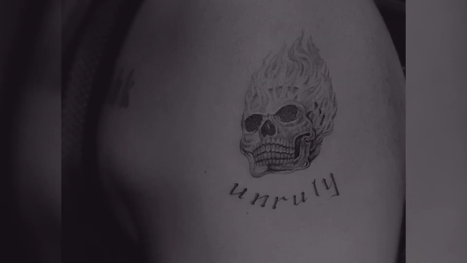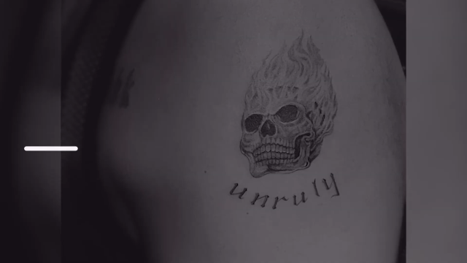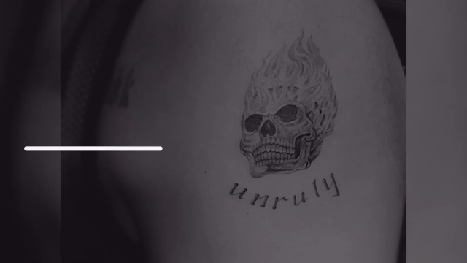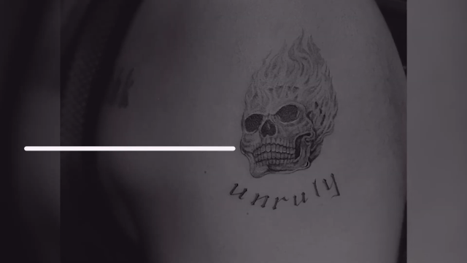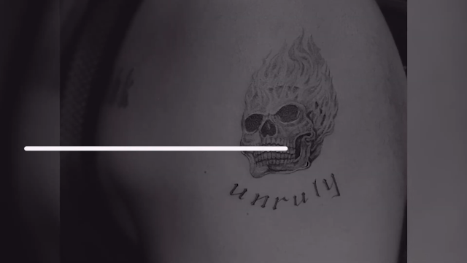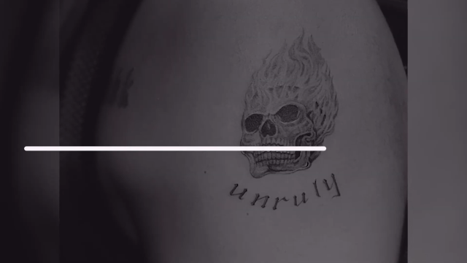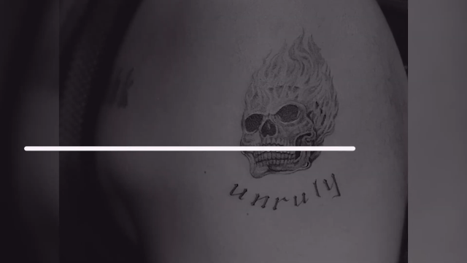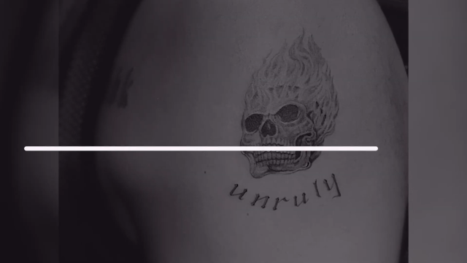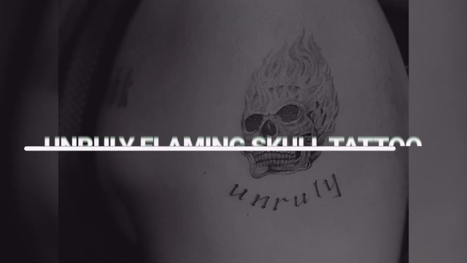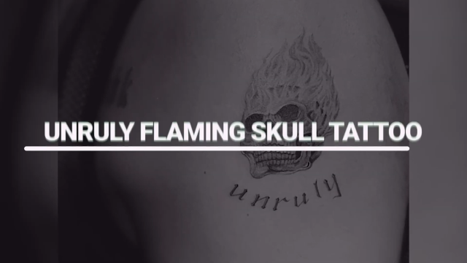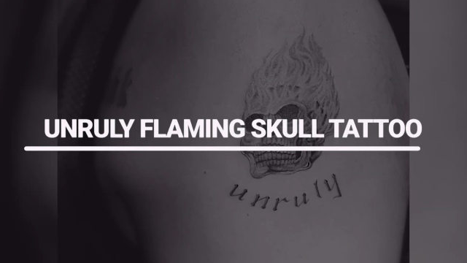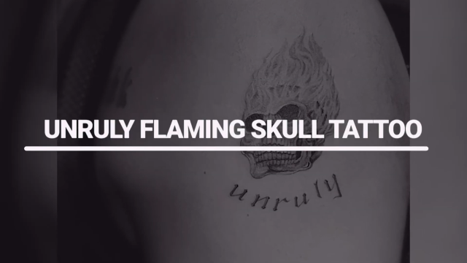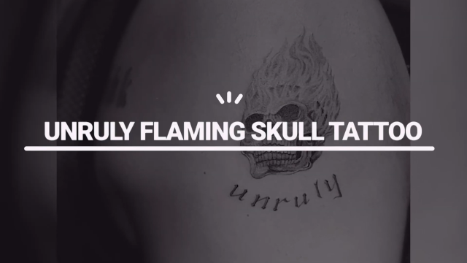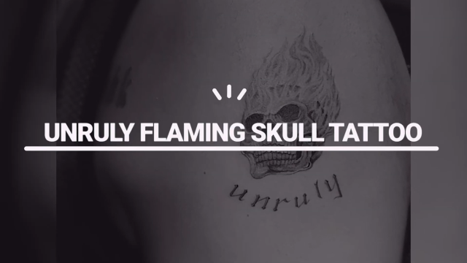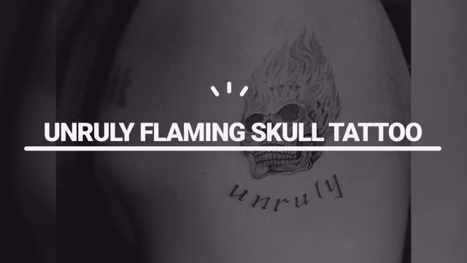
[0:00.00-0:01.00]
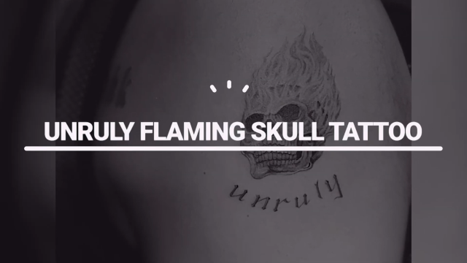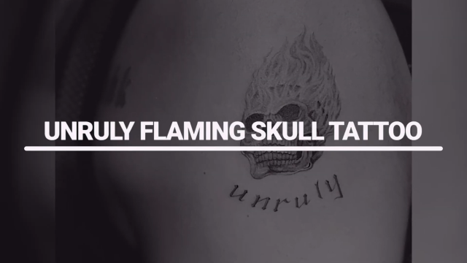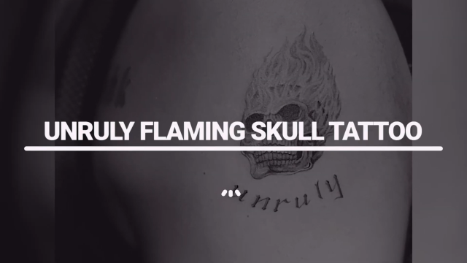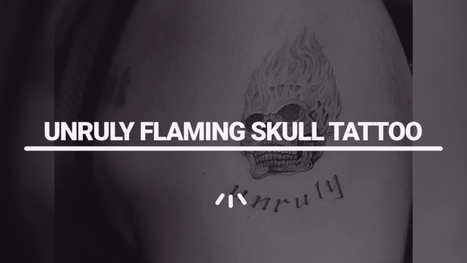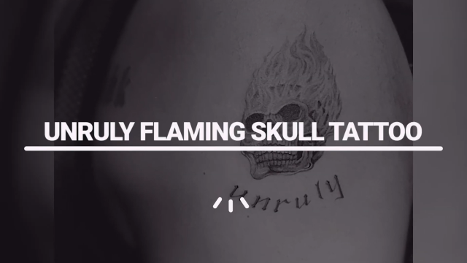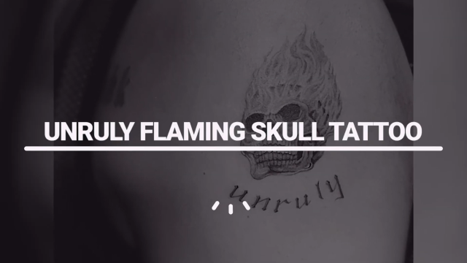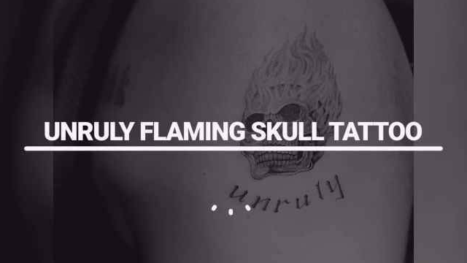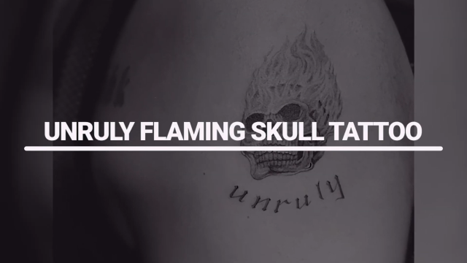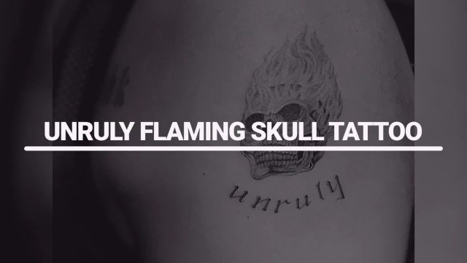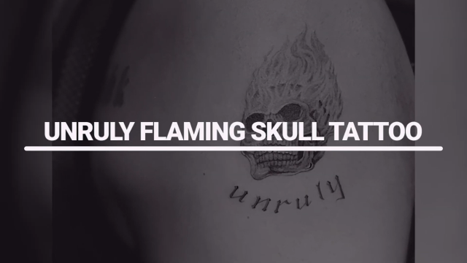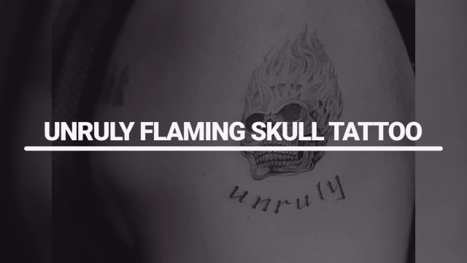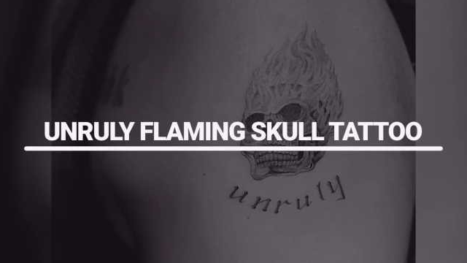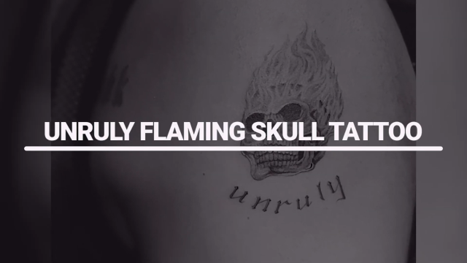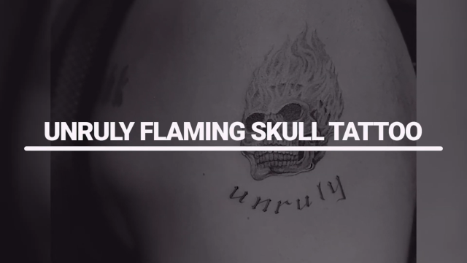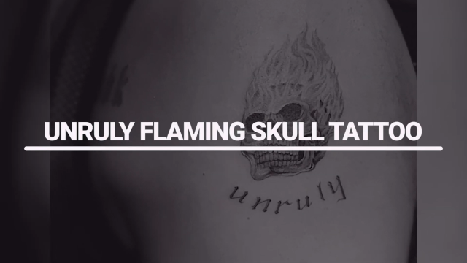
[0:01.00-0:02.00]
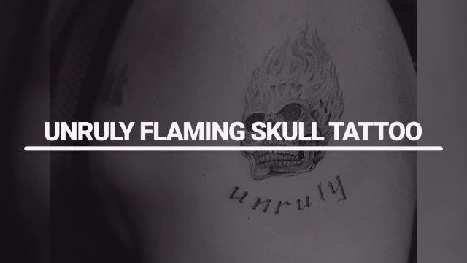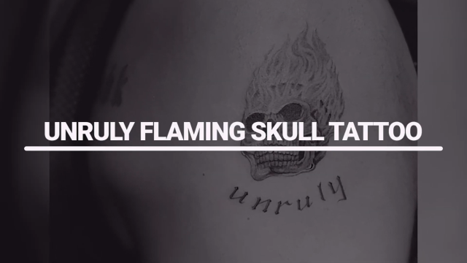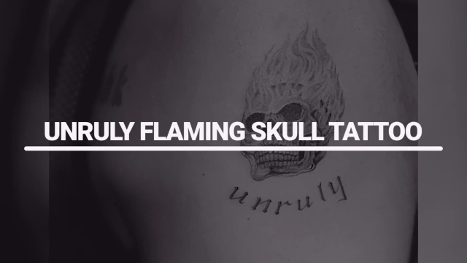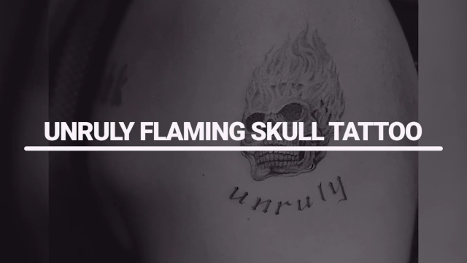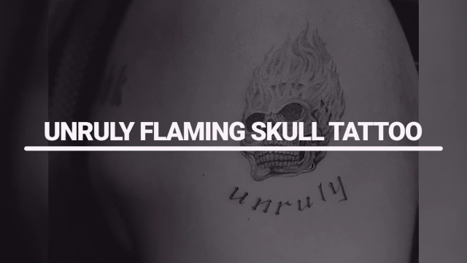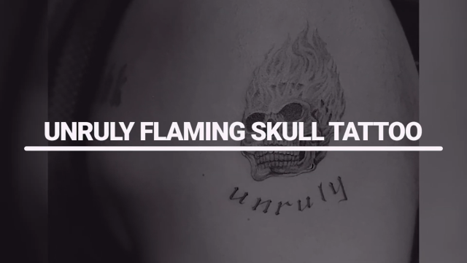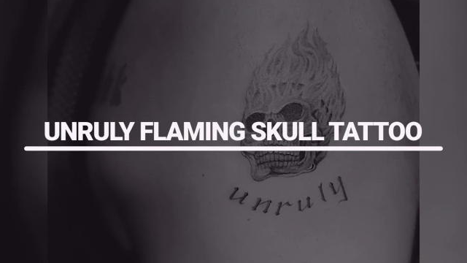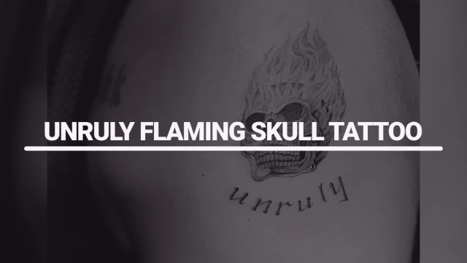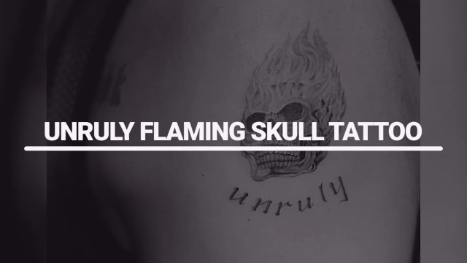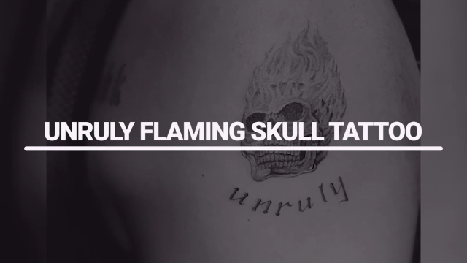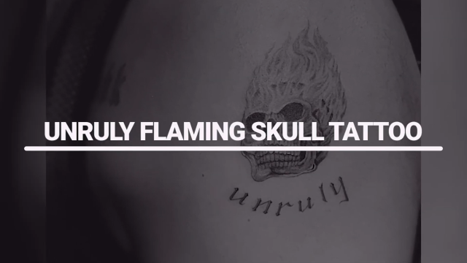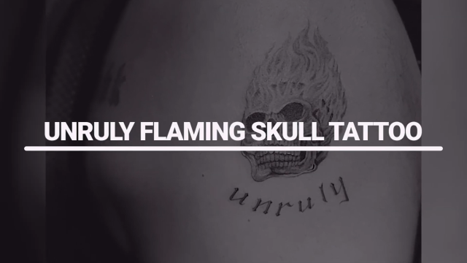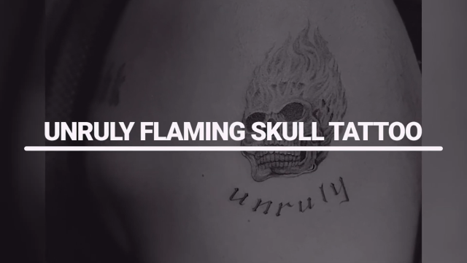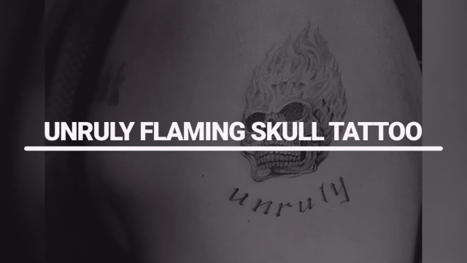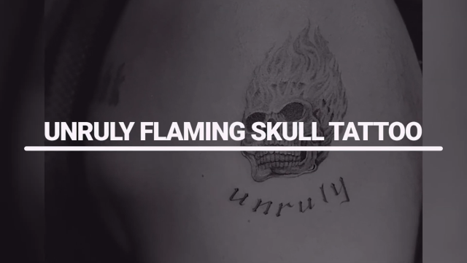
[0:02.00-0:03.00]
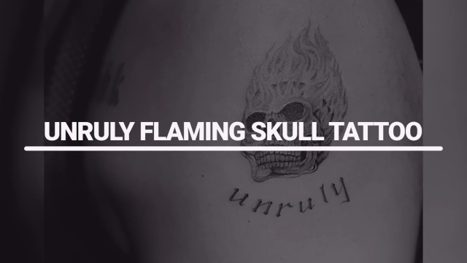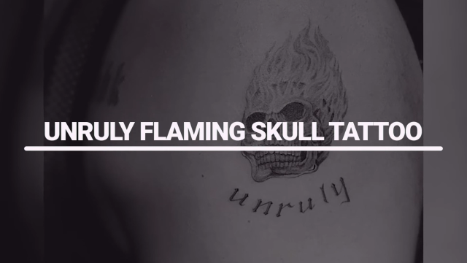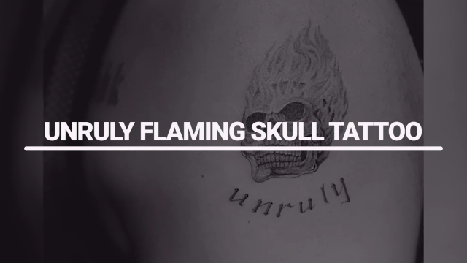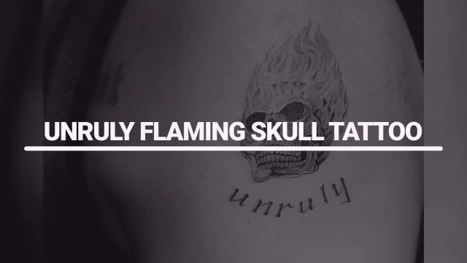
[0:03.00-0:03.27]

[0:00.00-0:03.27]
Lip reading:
[unreadable: no face in view]